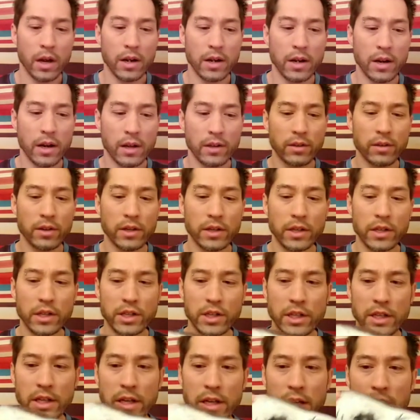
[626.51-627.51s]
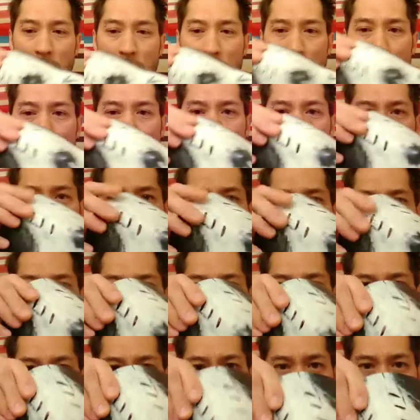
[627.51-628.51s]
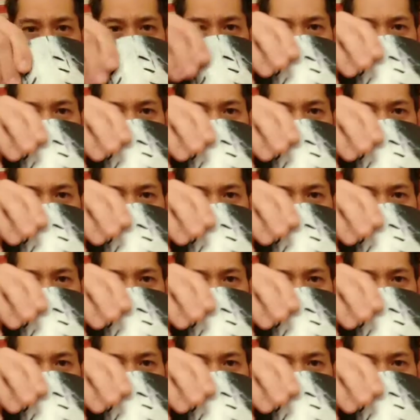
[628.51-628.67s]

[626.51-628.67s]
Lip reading: Another addition I added to it